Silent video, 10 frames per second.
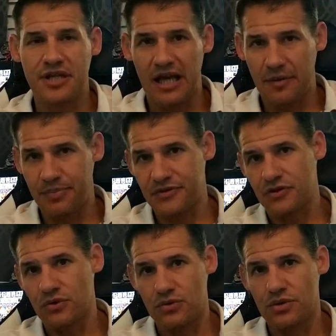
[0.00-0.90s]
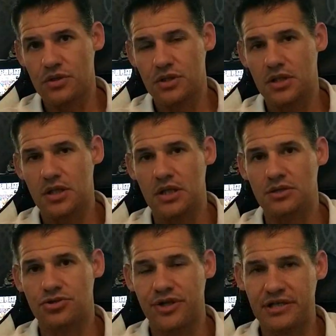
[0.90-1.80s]
episode in
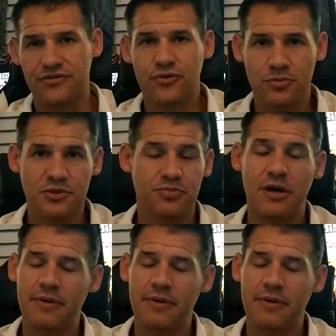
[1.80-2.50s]
Transformers Prime.